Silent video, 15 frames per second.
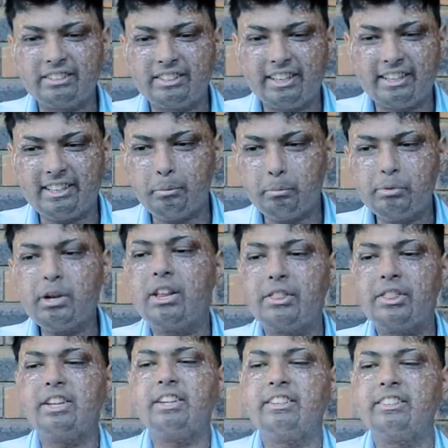Getting a
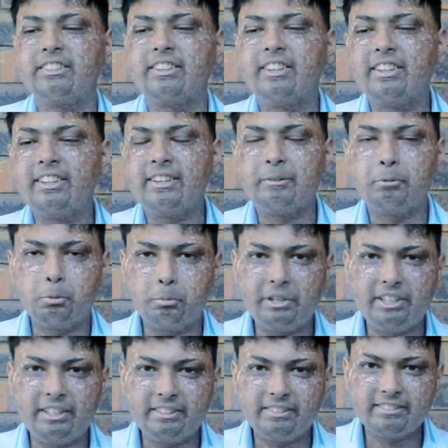breath in will
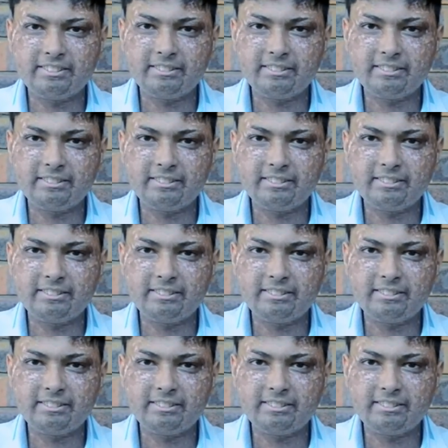be